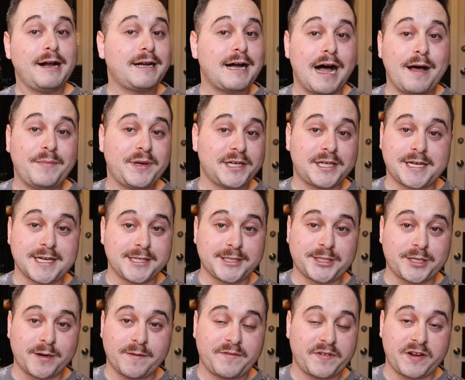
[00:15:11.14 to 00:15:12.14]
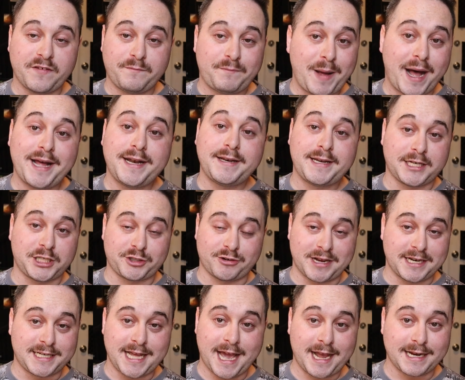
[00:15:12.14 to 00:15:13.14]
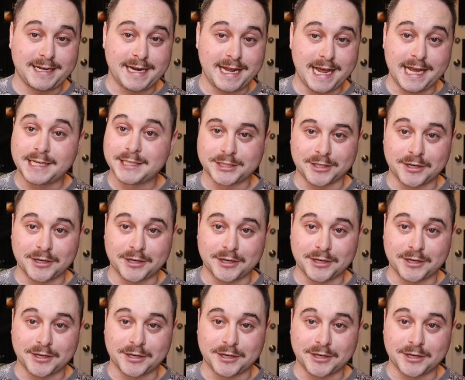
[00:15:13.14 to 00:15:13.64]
A common conservative punditry technique,